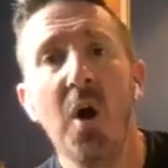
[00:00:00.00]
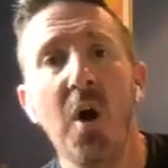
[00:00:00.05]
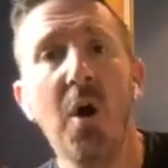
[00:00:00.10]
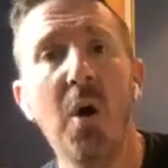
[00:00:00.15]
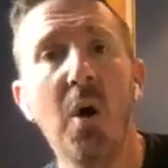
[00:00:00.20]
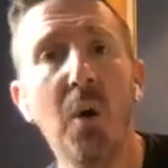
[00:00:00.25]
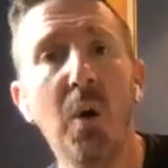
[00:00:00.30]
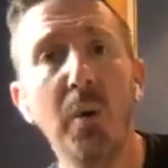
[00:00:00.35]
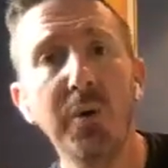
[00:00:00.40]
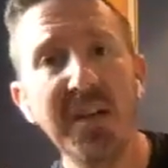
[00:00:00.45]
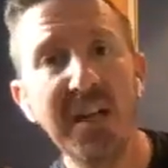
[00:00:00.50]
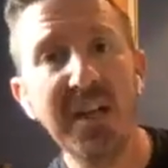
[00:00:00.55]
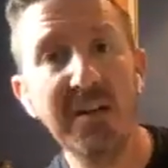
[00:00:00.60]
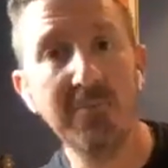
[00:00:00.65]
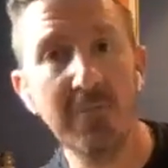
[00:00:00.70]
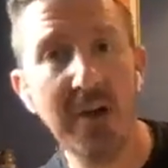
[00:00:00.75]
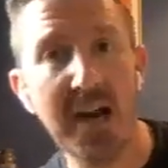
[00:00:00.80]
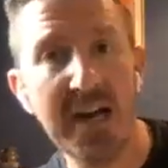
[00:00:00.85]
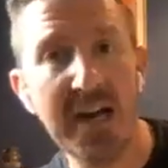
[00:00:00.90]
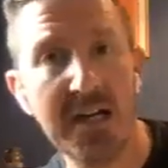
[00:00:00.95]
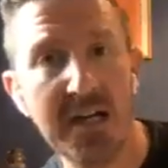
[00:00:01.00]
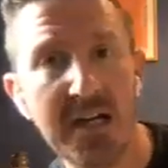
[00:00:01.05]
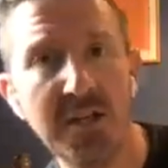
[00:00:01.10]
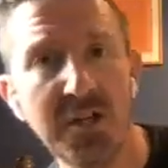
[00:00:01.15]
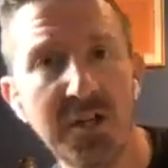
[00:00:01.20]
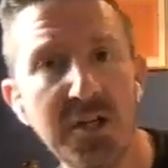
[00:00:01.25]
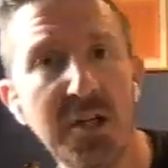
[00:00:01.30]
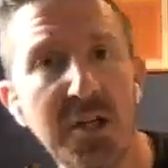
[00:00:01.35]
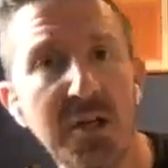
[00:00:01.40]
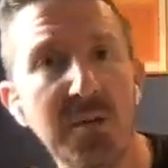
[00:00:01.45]
hold it right
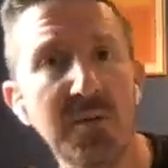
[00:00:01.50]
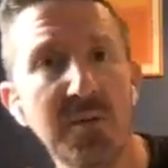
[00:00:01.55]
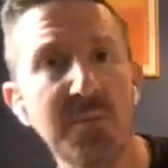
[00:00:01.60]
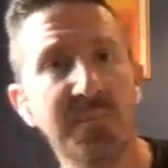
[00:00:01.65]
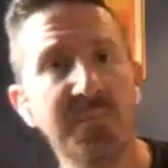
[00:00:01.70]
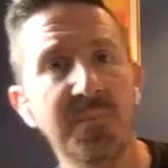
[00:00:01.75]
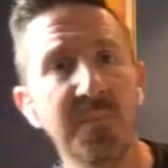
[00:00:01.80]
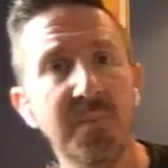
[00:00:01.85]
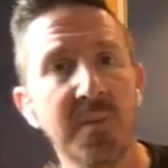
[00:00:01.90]
in 2,